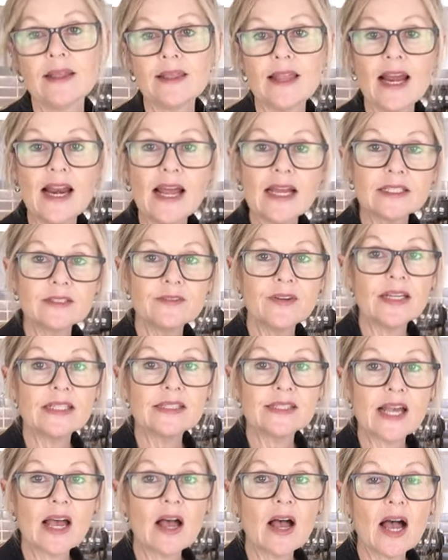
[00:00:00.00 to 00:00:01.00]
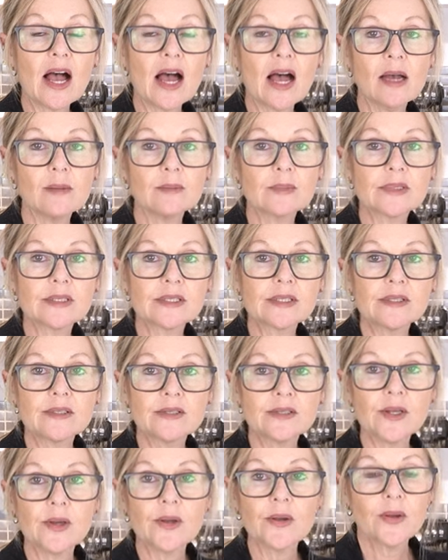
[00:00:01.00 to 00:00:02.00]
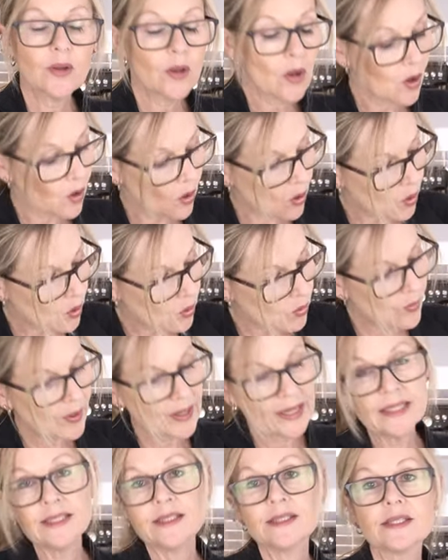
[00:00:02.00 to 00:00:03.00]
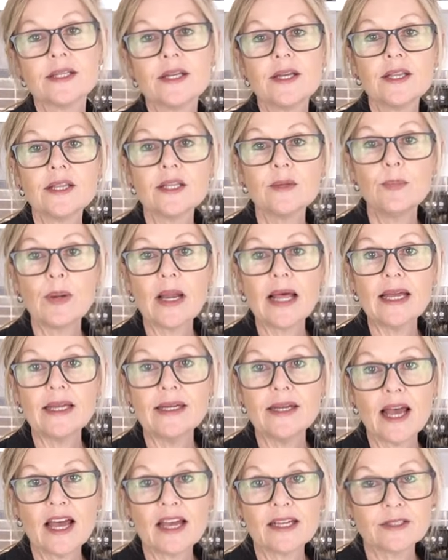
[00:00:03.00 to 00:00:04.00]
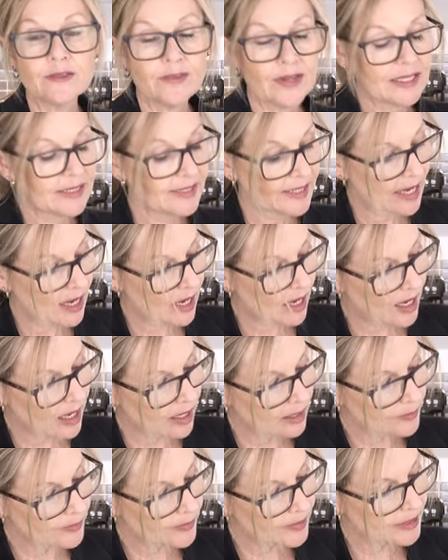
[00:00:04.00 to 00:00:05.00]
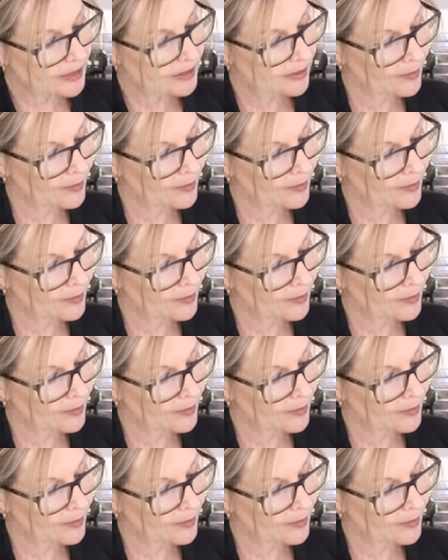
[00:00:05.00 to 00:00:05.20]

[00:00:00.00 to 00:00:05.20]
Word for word: that activates our arms. So always the blade activates our arms.